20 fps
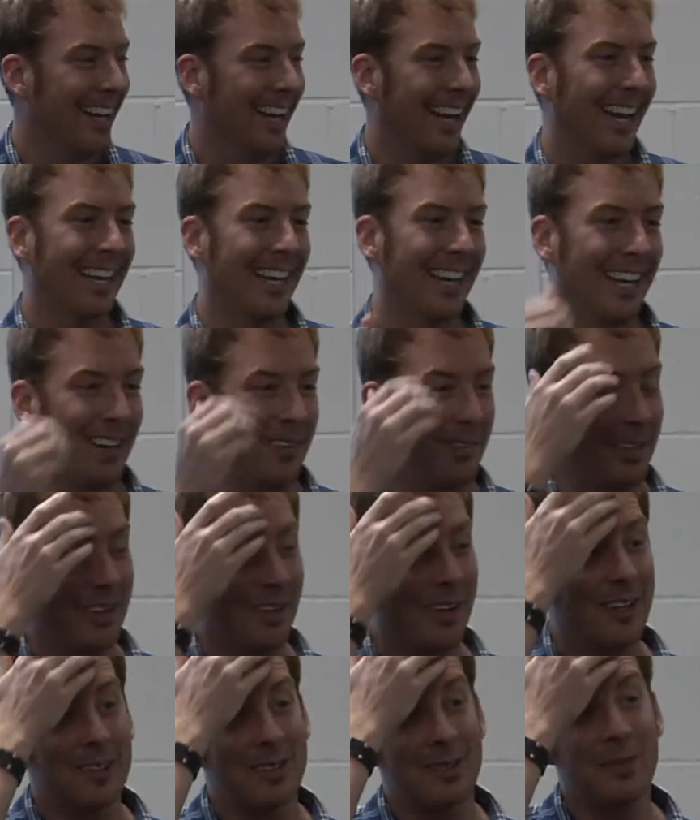And we
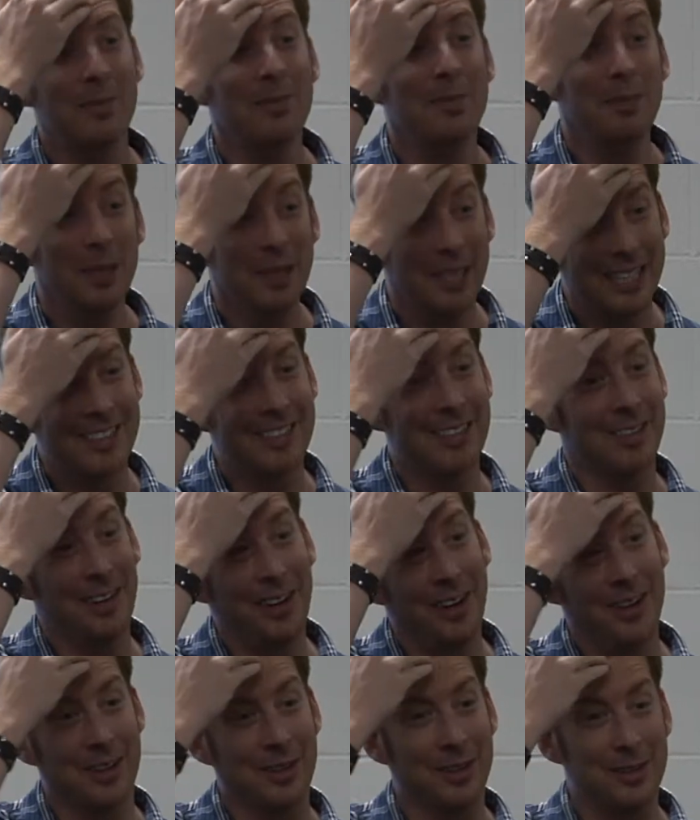lost millions of
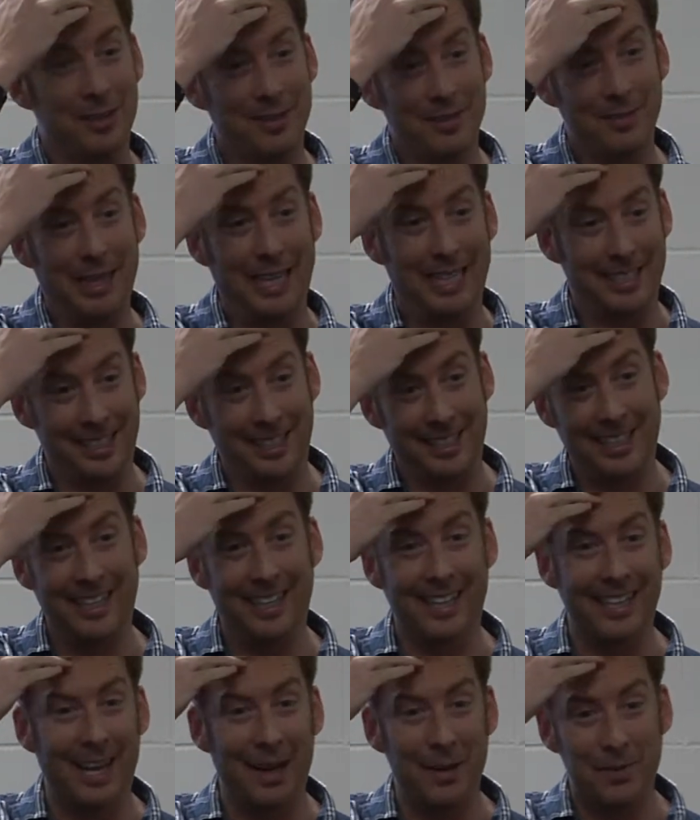dollars, basically,
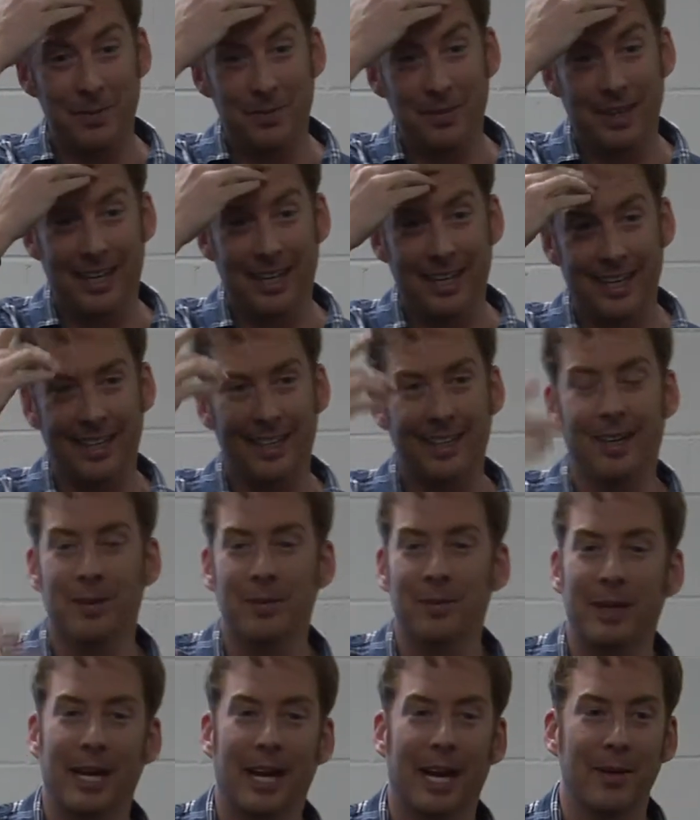on that
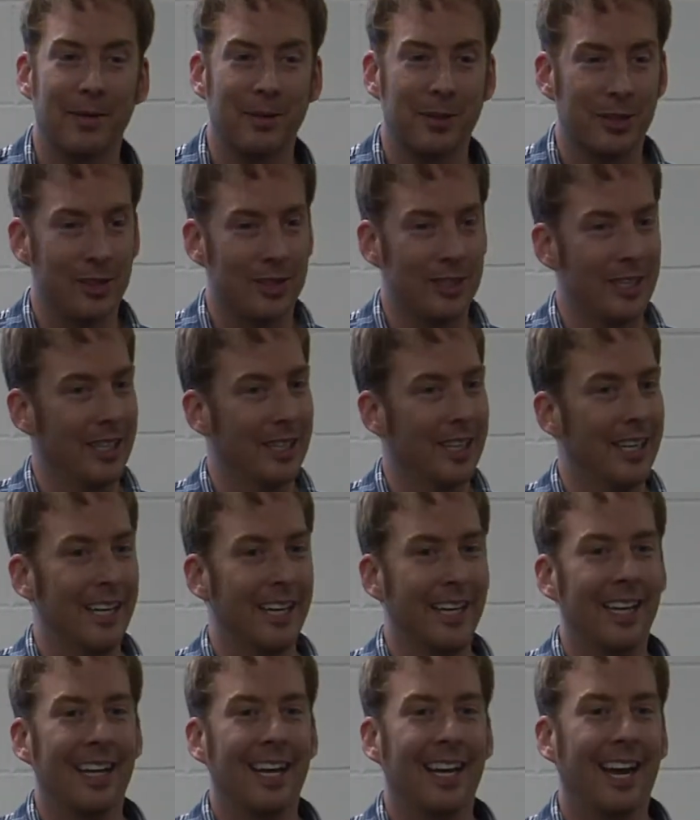being able just to,
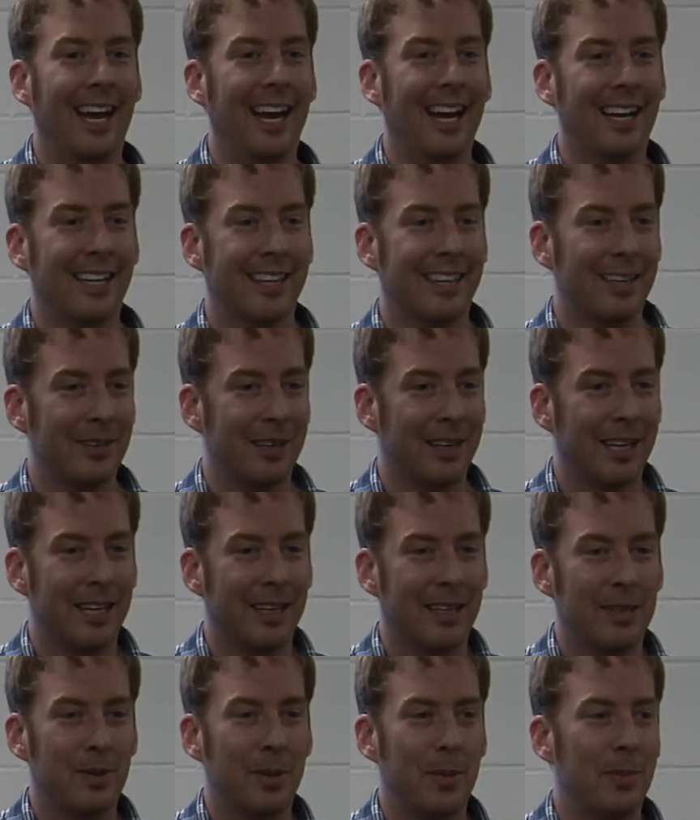hey, I think we can
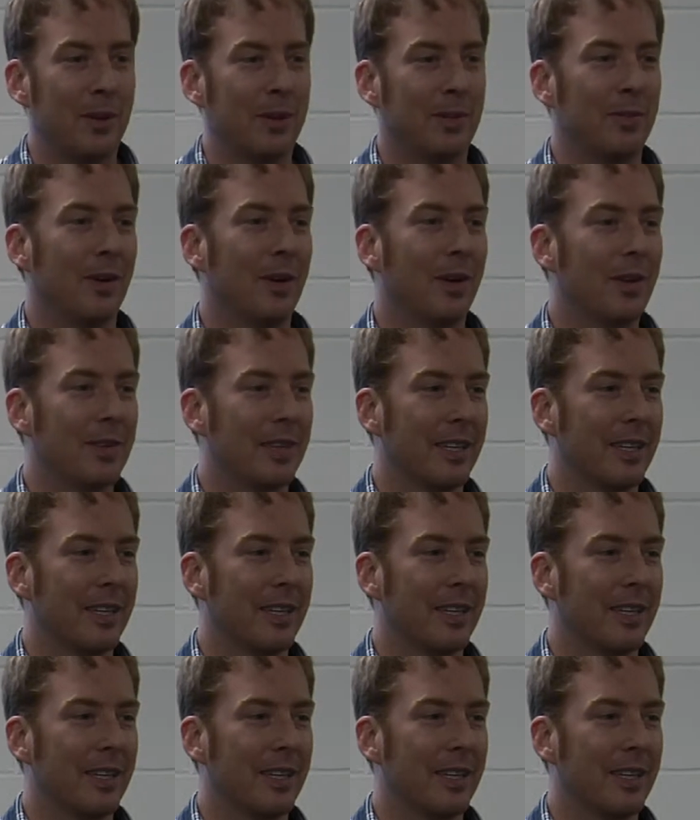get these people involved.